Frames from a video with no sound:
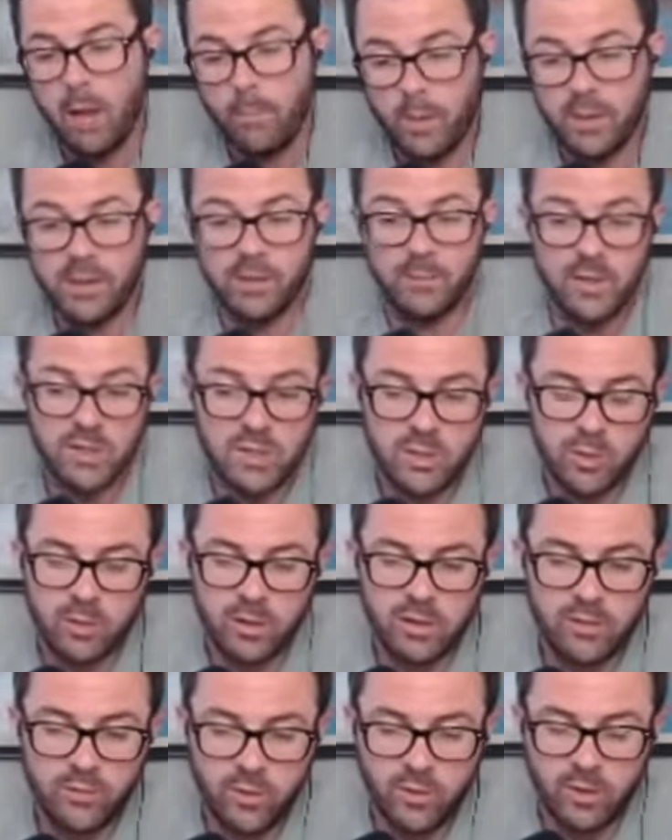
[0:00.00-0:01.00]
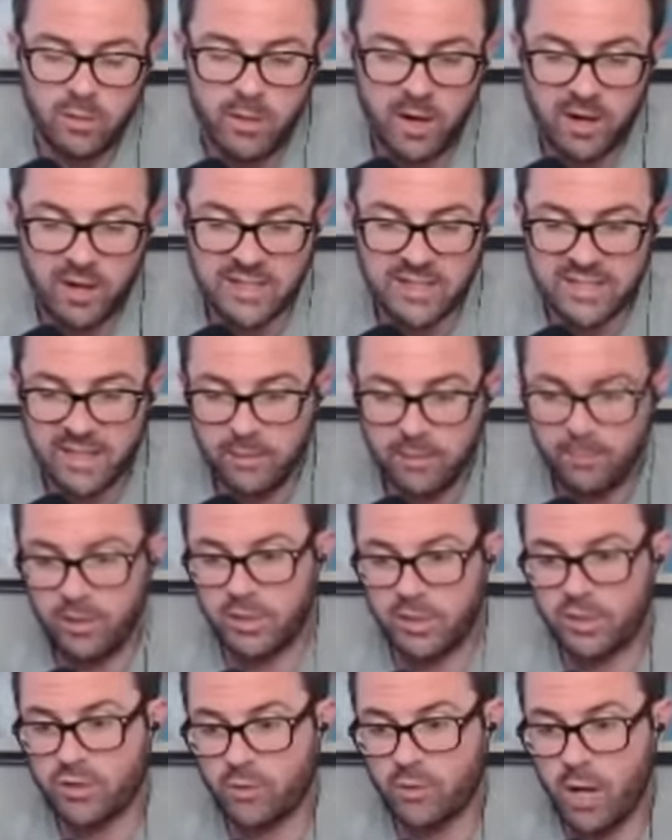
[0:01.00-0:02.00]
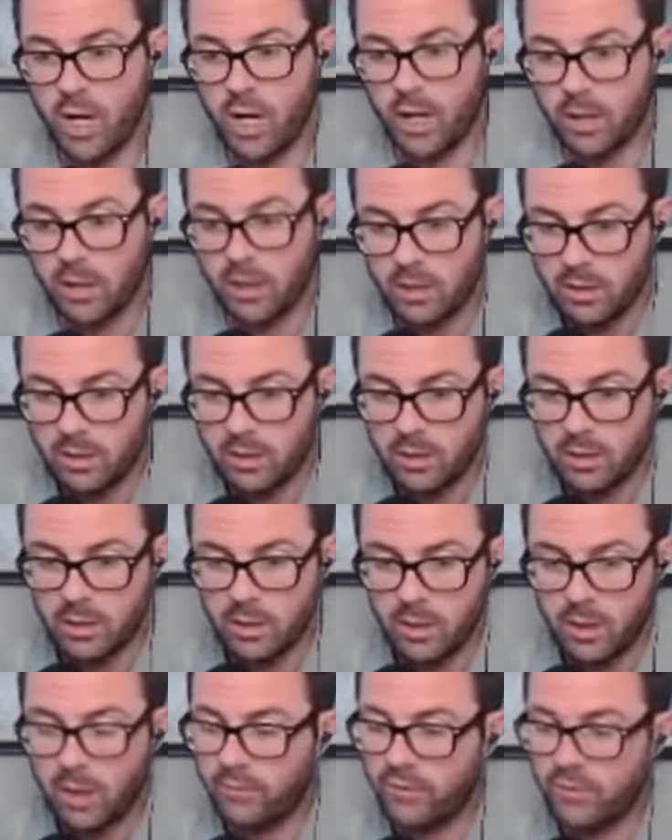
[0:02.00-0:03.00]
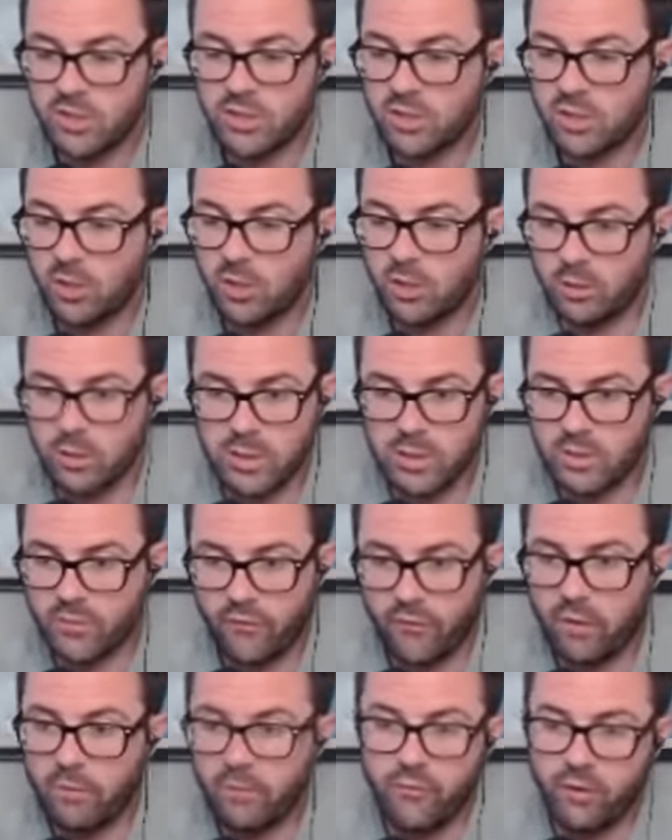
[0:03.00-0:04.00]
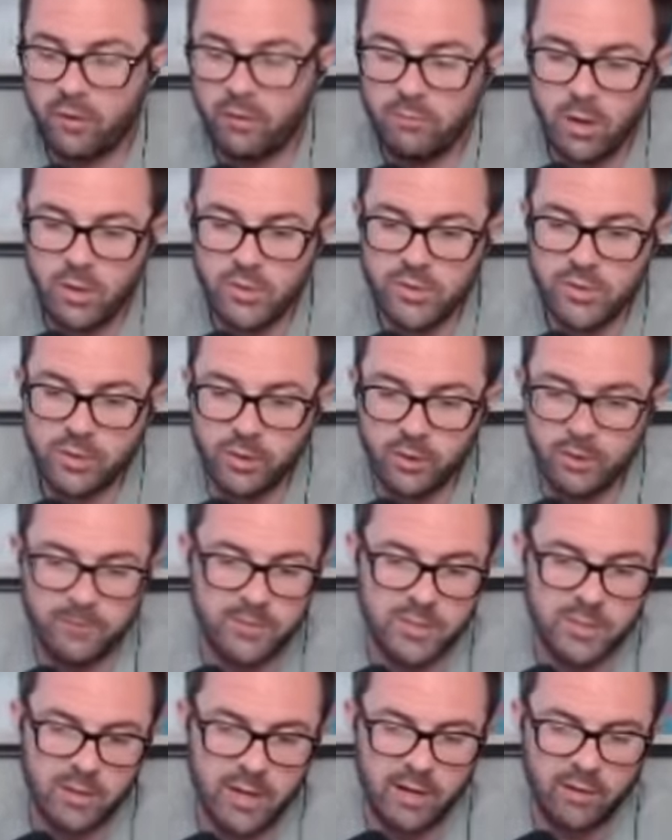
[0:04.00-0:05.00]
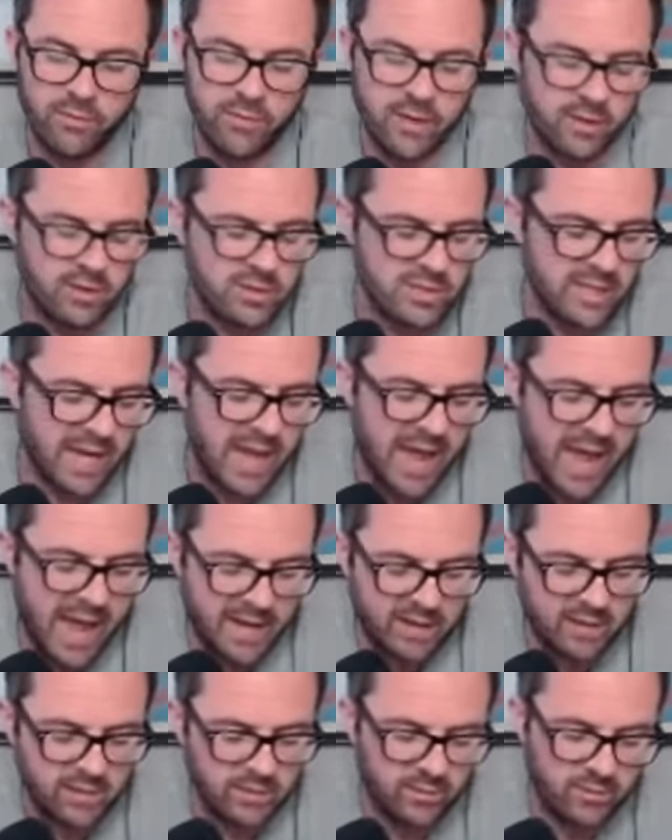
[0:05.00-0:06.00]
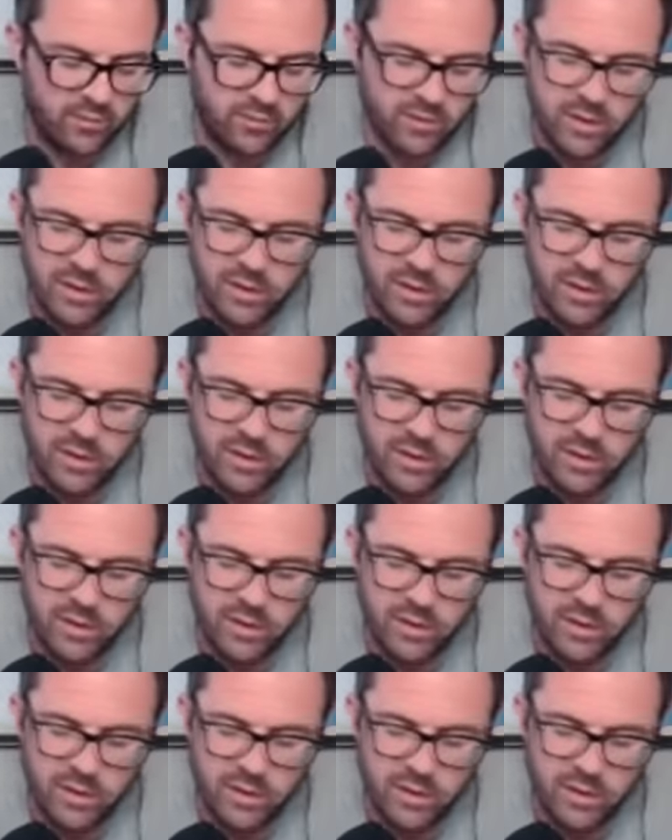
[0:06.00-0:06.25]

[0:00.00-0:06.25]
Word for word: but the majority view in America is like a big shrug of the shoulders for for most groups. So I don't think there's like active